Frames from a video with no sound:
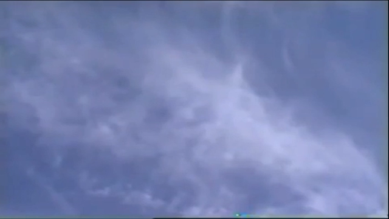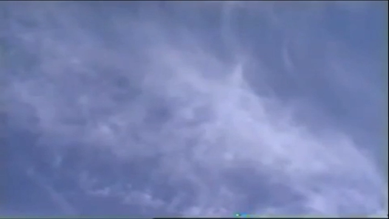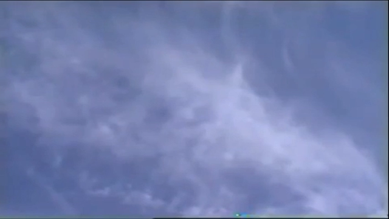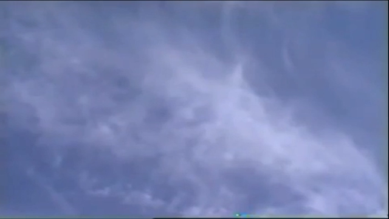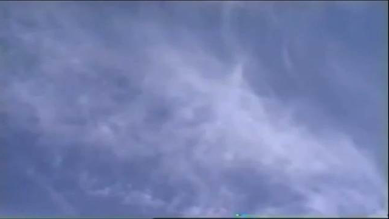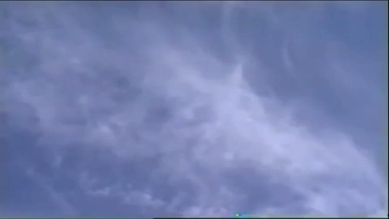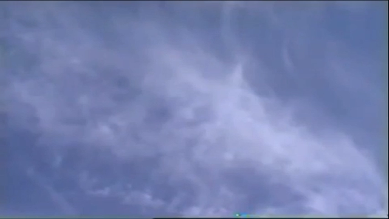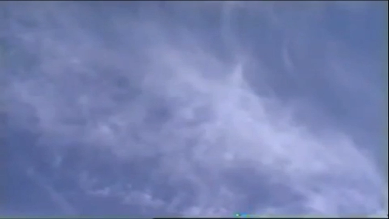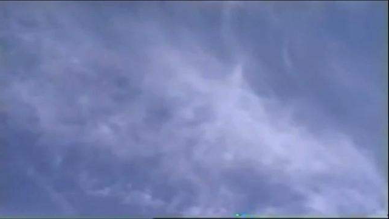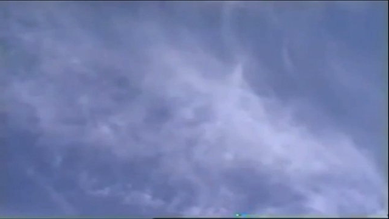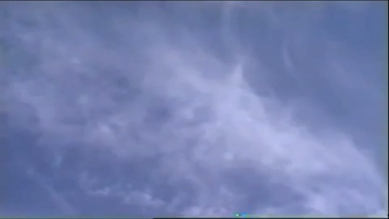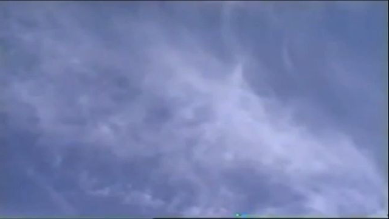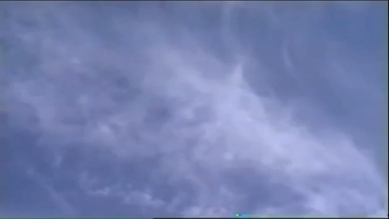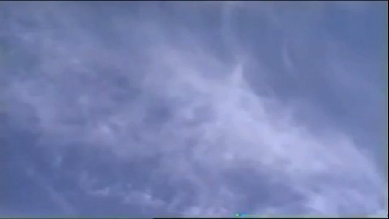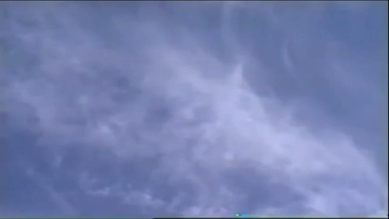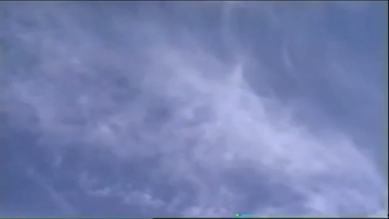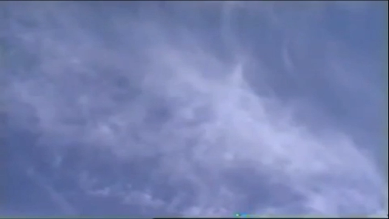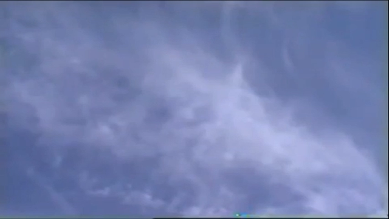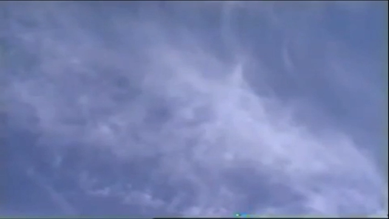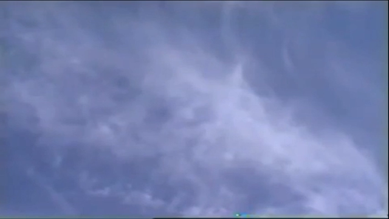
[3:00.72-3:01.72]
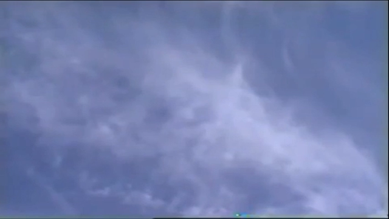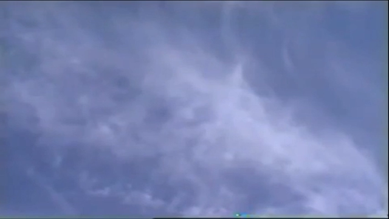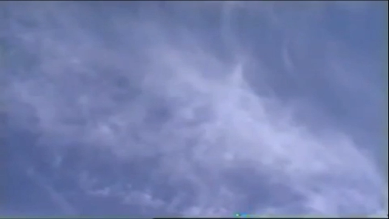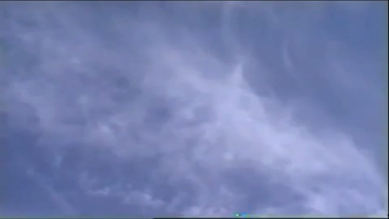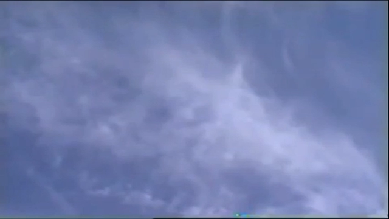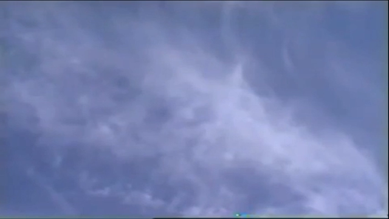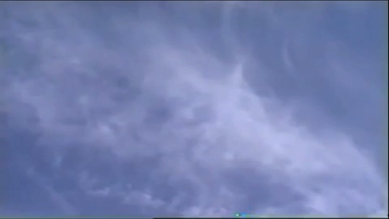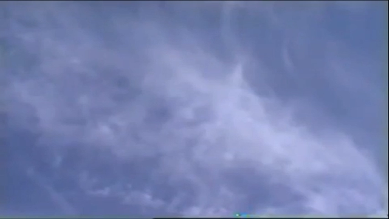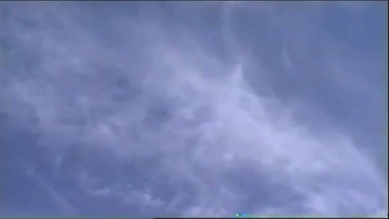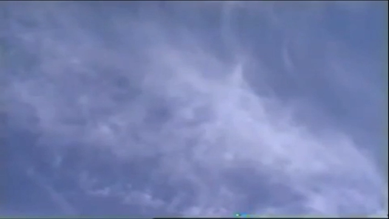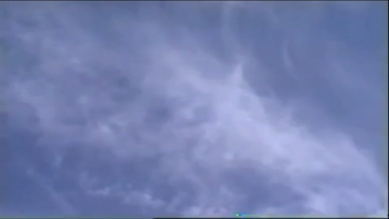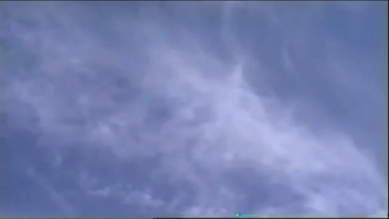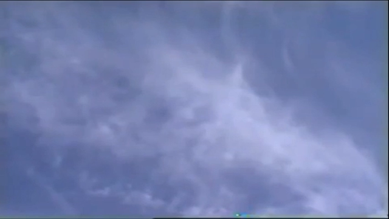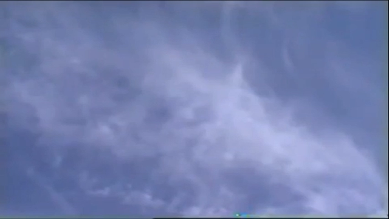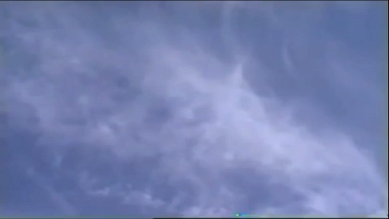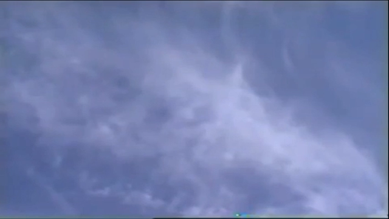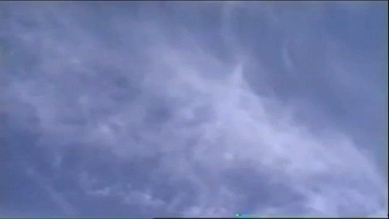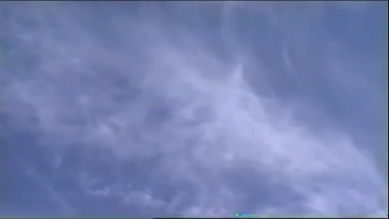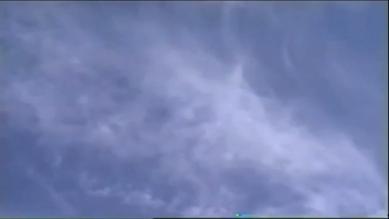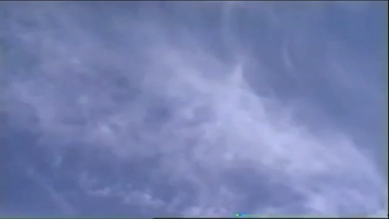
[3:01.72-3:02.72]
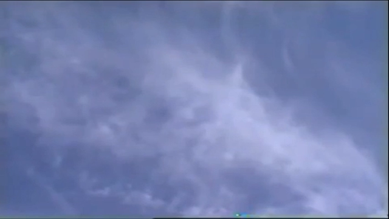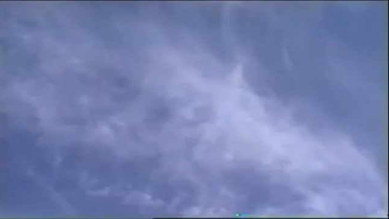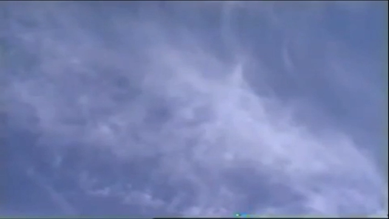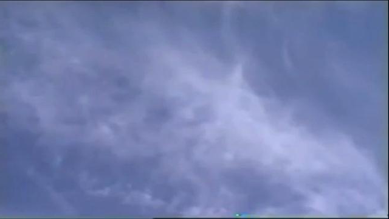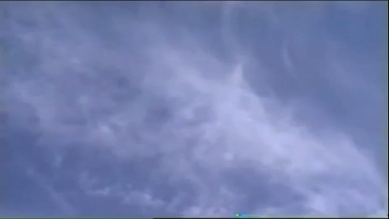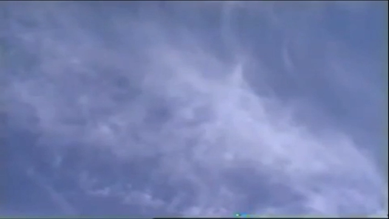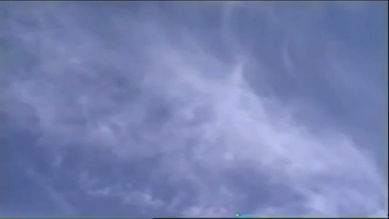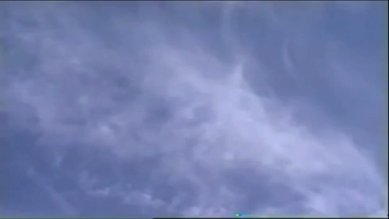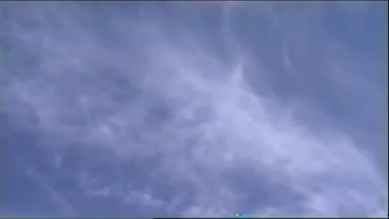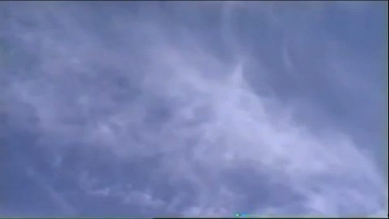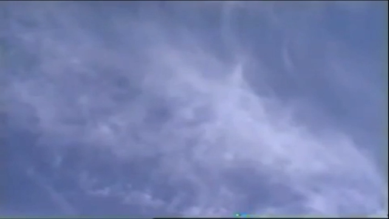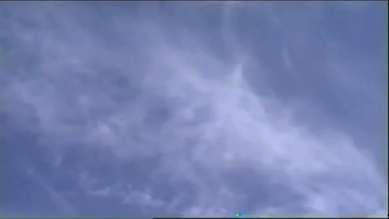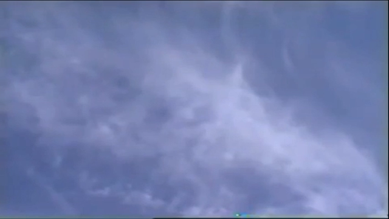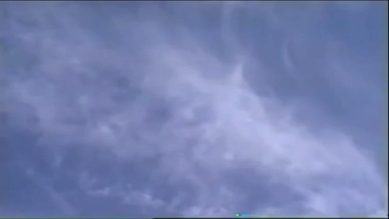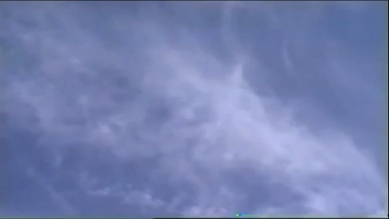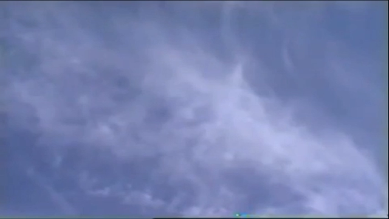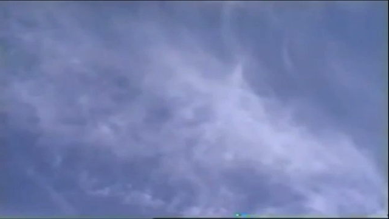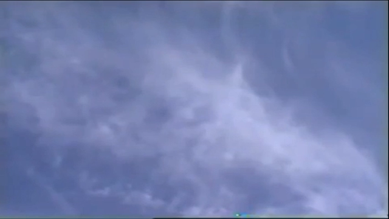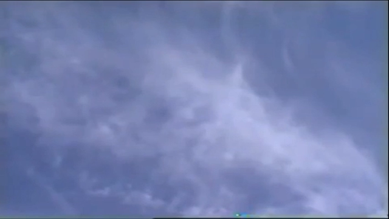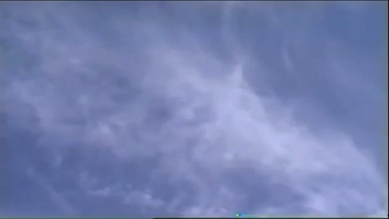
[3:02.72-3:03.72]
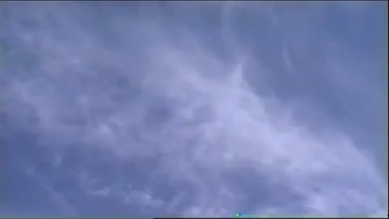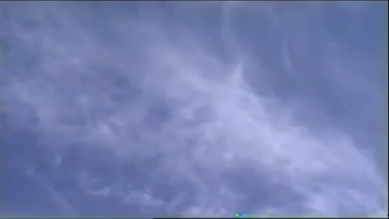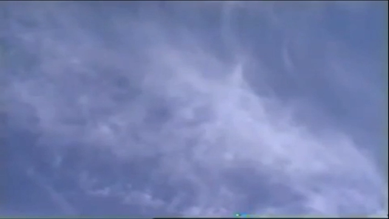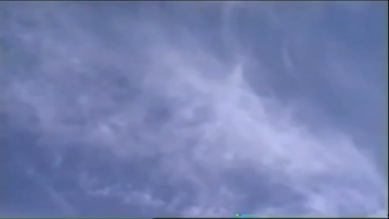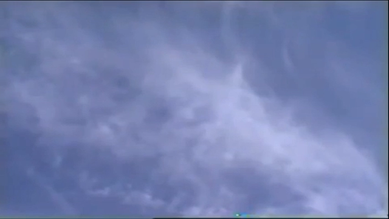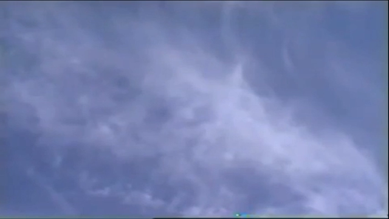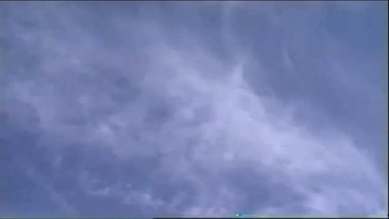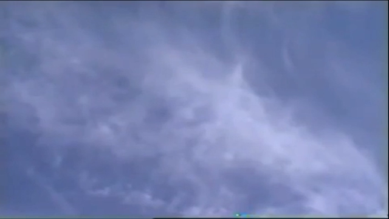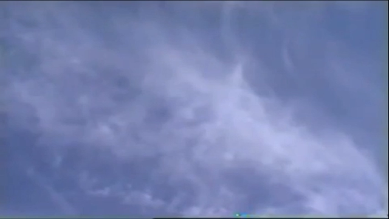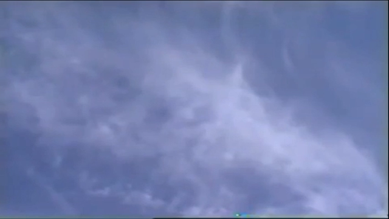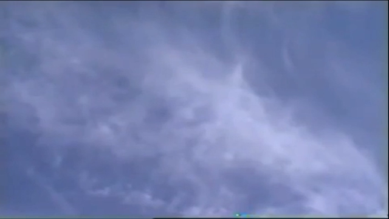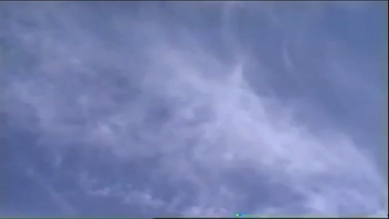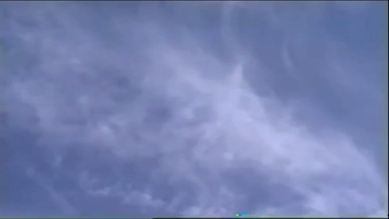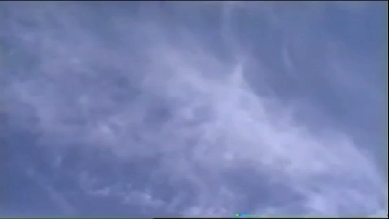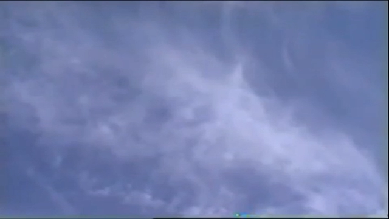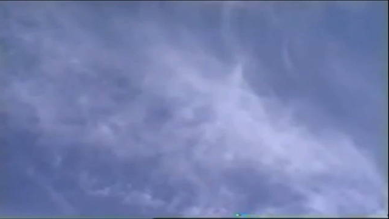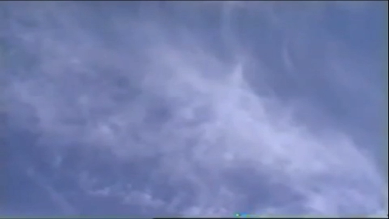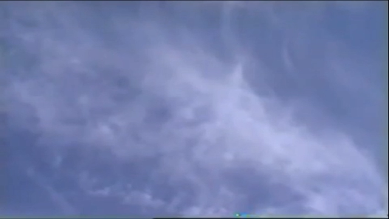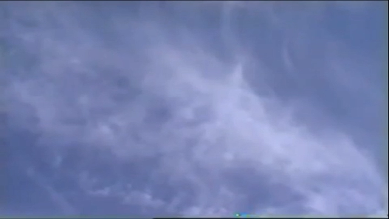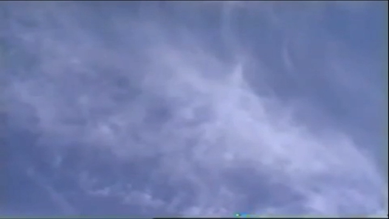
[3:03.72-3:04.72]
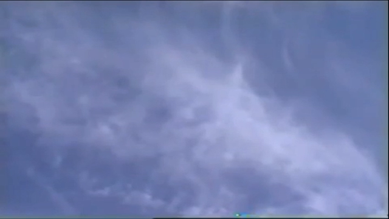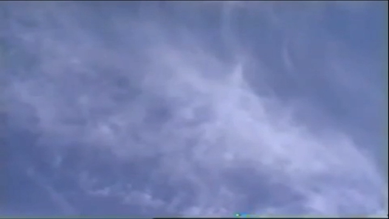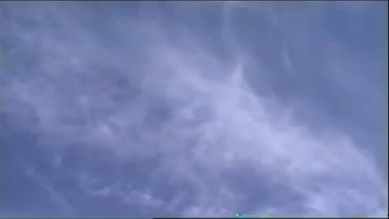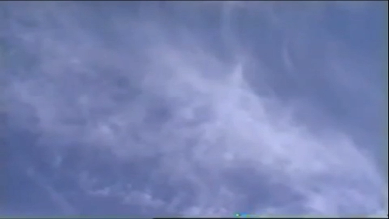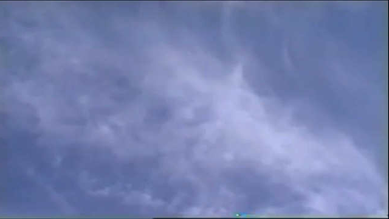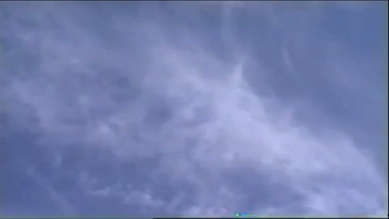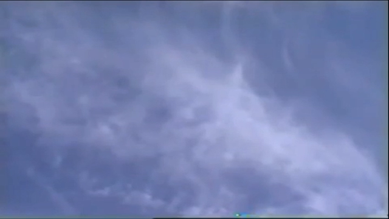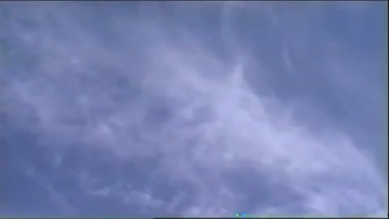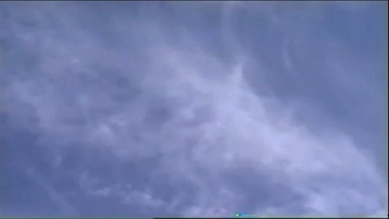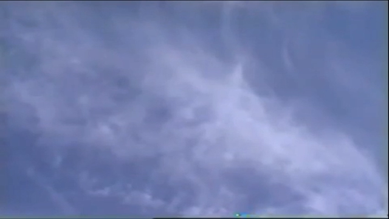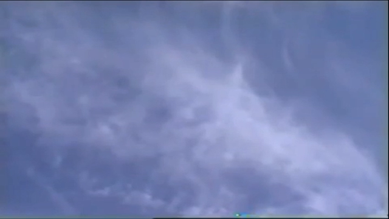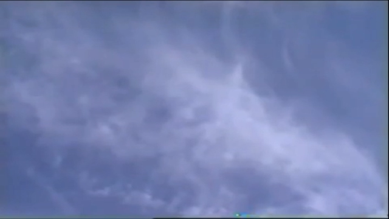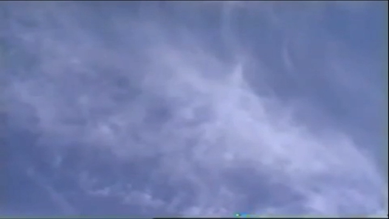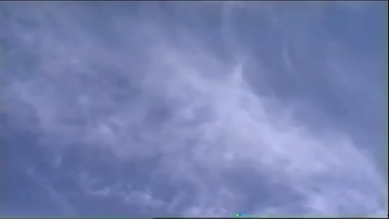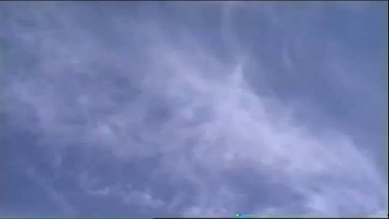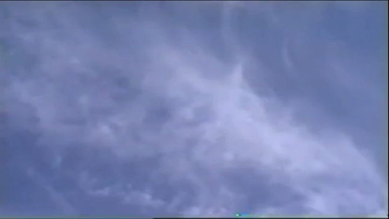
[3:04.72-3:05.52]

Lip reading: (no speaker visible)